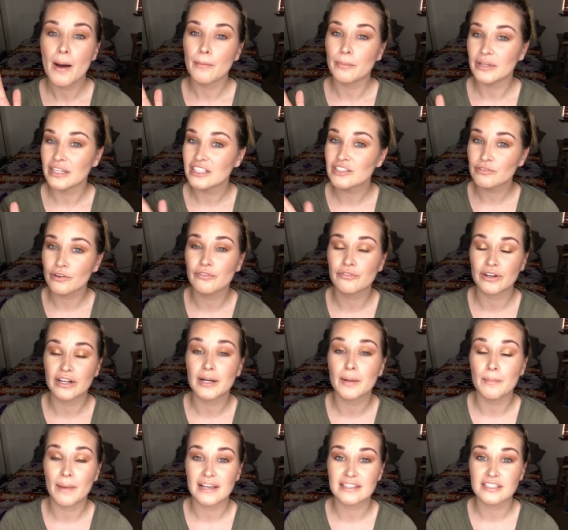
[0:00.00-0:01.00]
please feel free
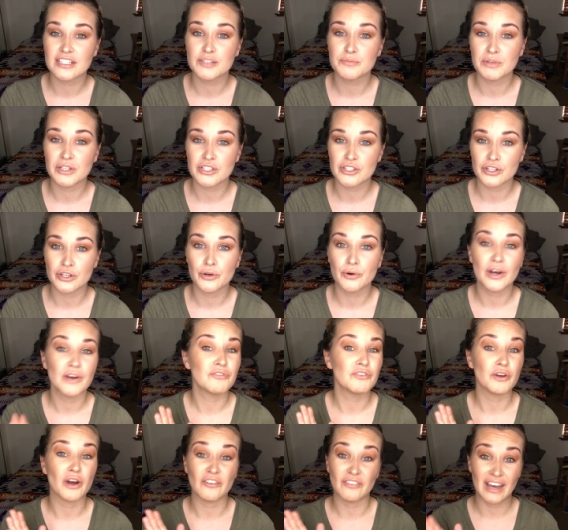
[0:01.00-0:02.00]
to message me too
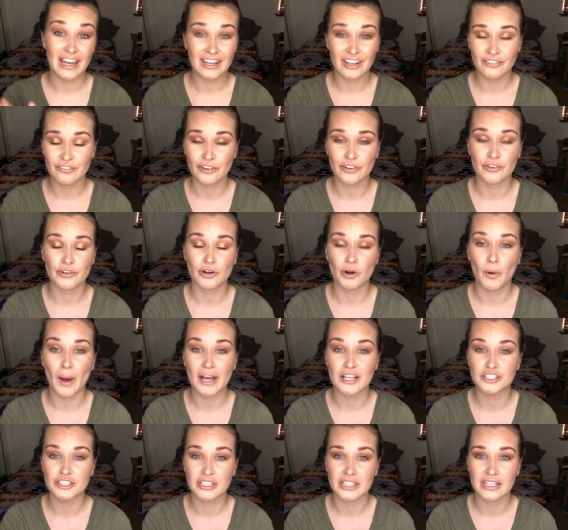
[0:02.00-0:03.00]
if you have any further
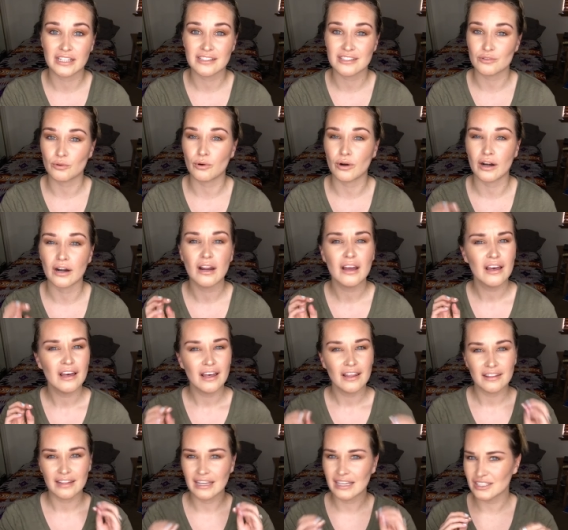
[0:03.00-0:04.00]
questions or
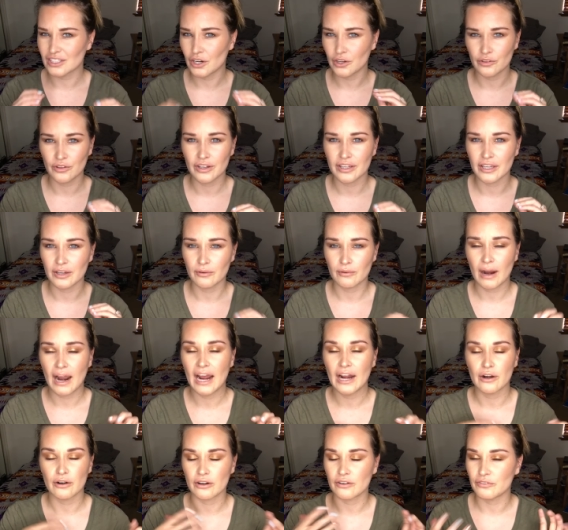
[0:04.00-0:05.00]
things aren't looking
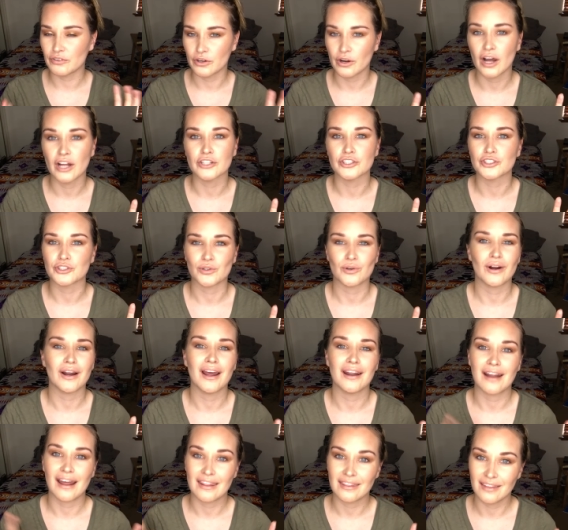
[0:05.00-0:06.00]
right or if you're unsure,
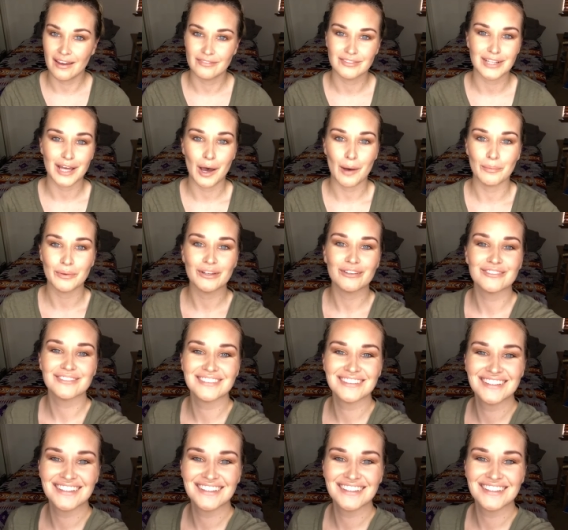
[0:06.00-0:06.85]
and I'd love to help you.